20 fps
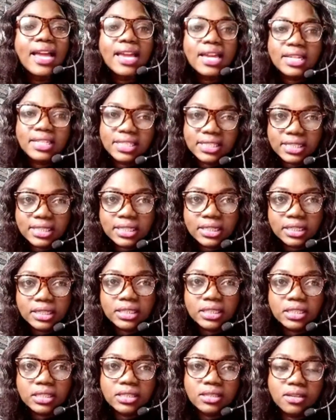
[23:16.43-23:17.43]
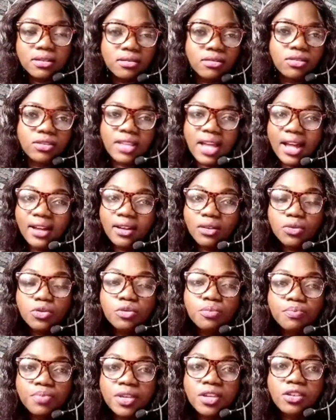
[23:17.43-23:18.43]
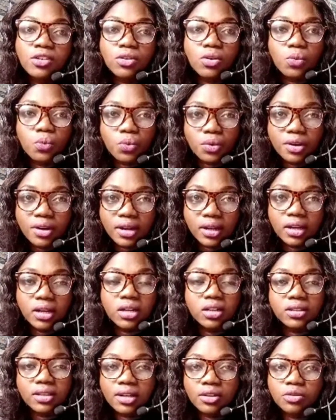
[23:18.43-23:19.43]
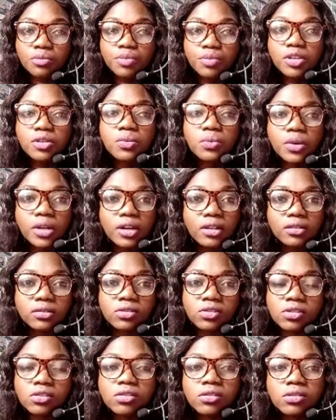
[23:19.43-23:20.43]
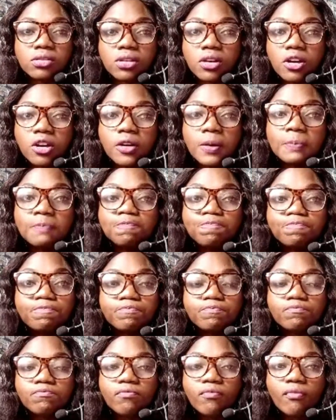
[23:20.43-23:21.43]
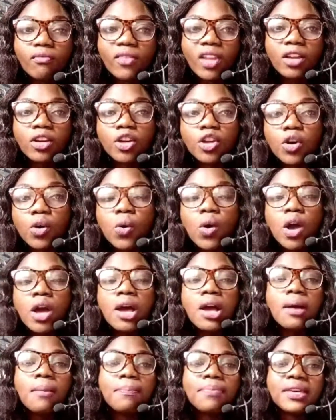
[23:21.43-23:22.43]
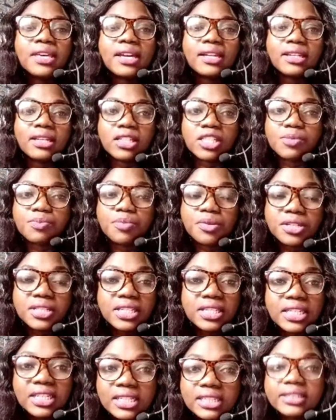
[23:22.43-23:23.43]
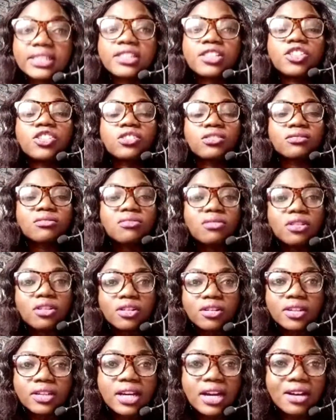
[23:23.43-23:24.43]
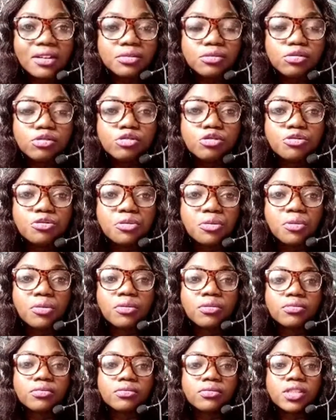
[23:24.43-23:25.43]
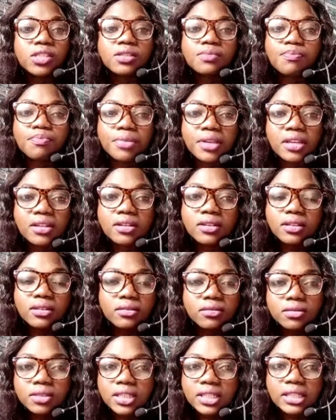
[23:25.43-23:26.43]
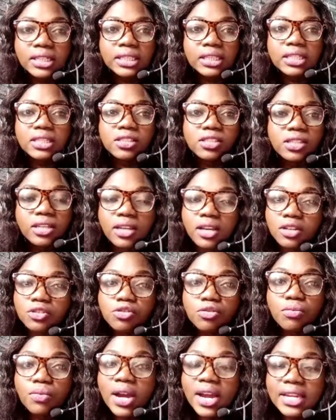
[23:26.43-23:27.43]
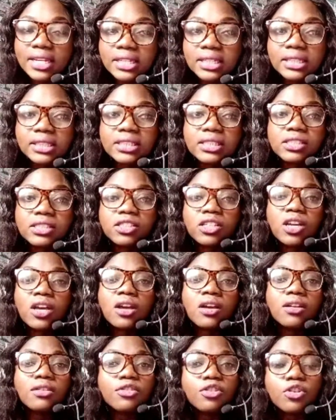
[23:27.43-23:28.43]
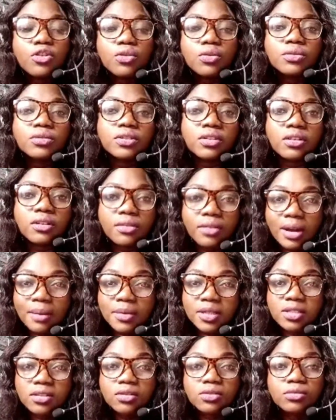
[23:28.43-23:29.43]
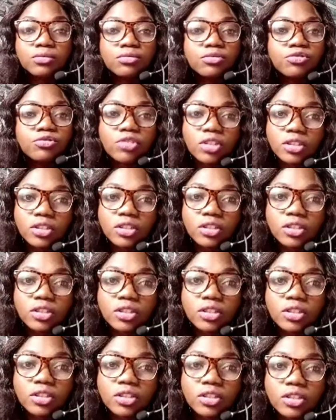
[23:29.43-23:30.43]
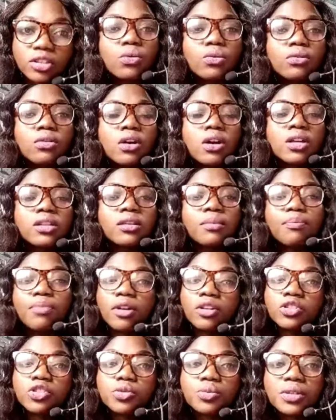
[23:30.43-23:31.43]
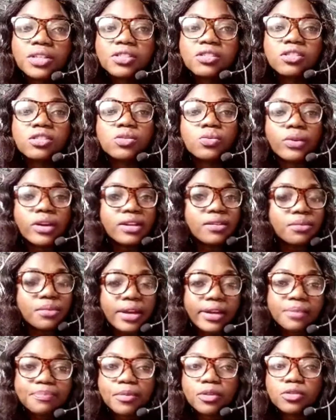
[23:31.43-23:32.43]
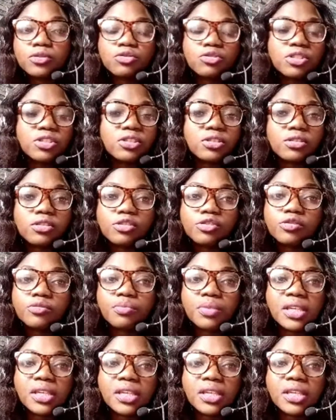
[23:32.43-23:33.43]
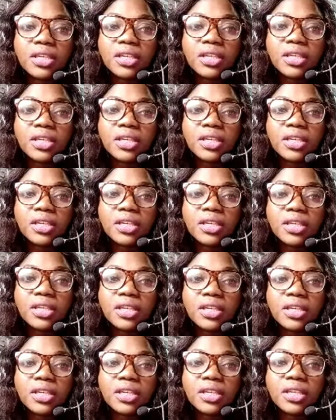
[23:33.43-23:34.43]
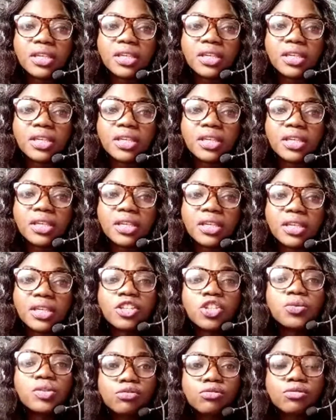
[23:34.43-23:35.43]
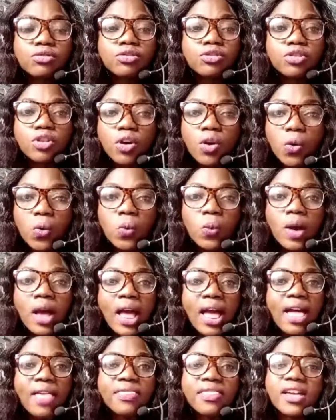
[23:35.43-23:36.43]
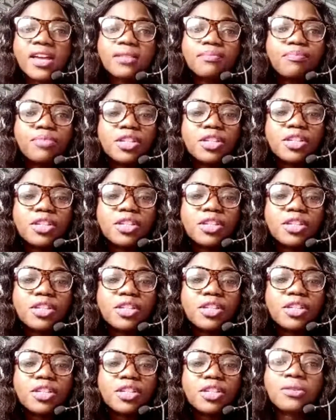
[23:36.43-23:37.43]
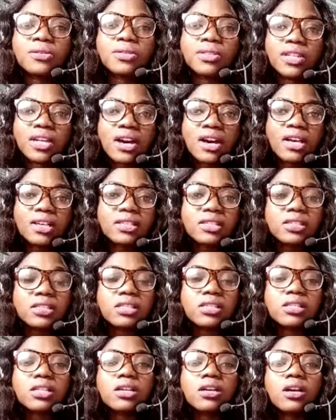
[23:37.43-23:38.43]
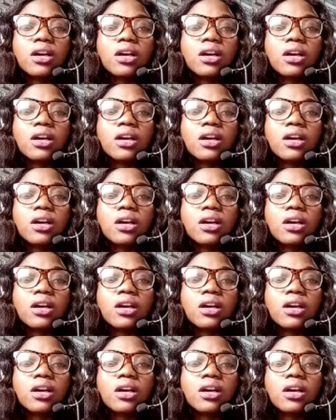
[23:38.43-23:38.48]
edit it, that could be your work. That could be your work. Just you know, be an expert in English, learn how to speak good English, learn how to write English, know the grammatical structures, know the punctuation should be, and every other thing that you need to, and then pitch yourself out as